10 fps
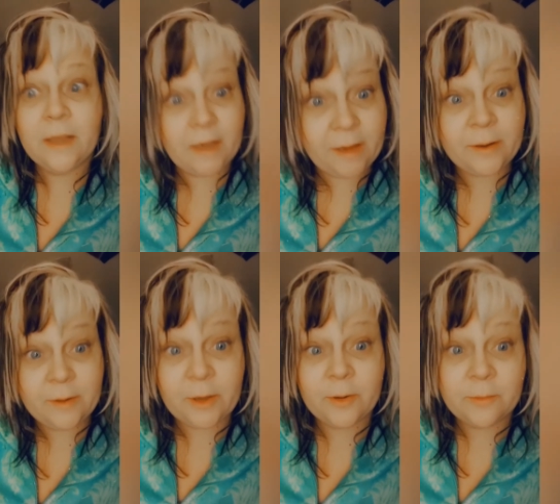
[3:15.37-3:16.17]
And I,
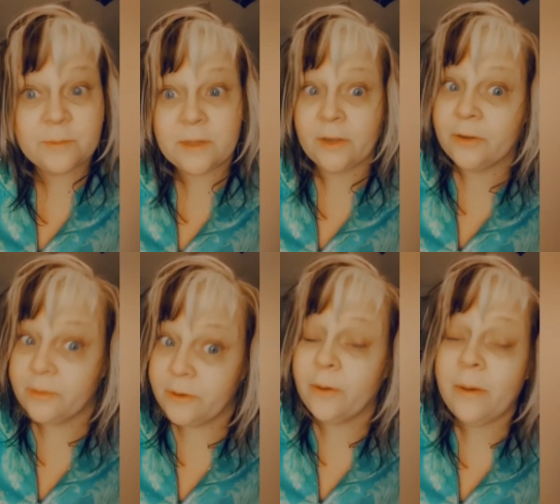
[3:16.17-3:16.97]
you know, tell her,
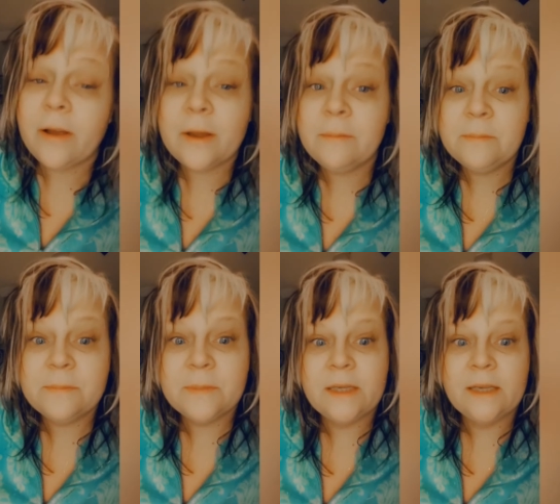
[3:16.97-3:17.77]
you're welcome.
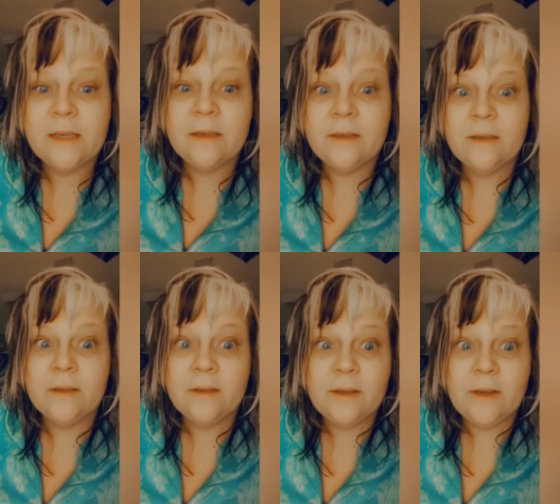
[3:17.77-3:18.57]

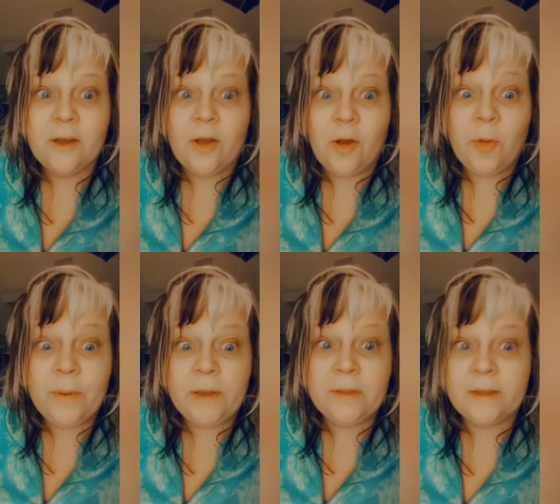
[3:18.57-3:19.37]

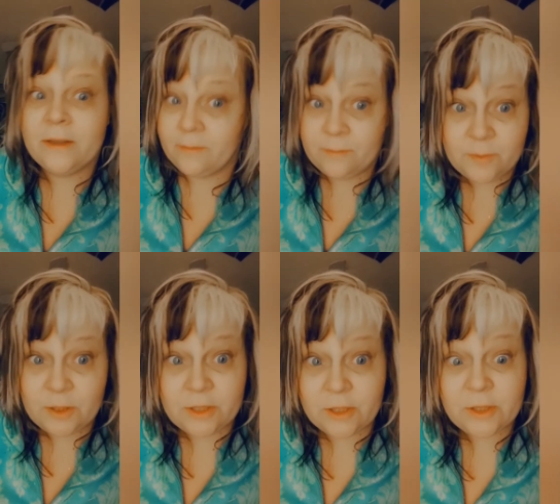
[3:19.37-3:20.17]
Hoping that
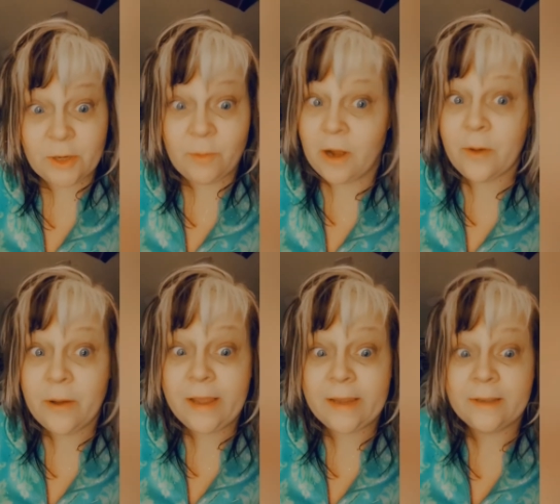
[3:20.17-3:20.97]
she's just going to walk
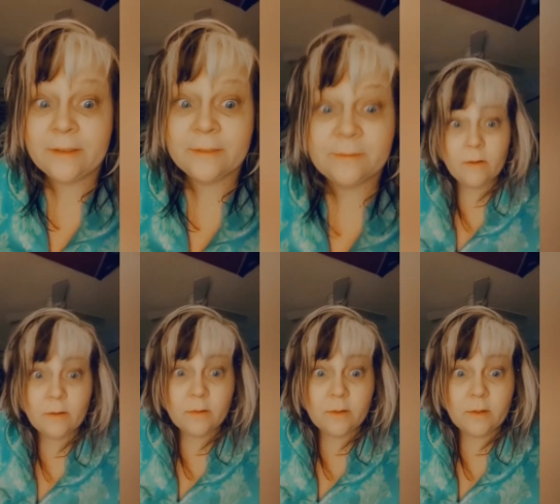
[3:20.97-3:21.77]
away.
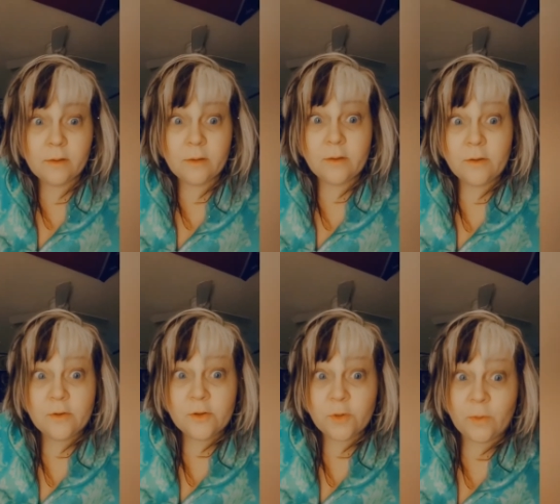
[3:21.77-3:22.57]

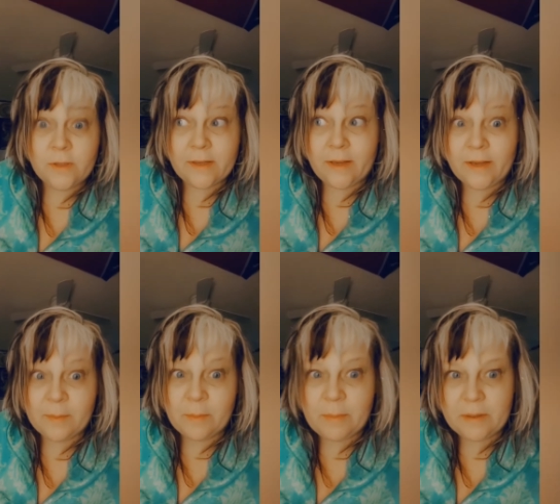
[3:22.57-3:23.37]
So once again,
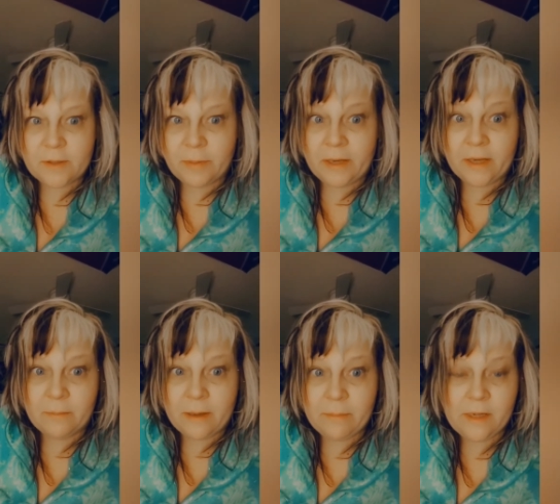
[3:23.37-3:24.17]
I'm about to begin
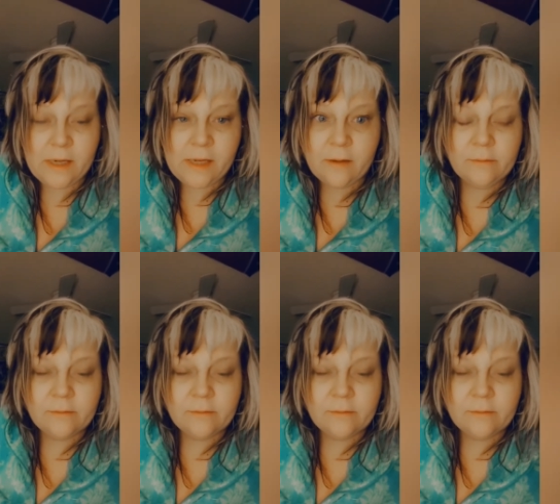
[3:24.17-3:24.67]
my meeting.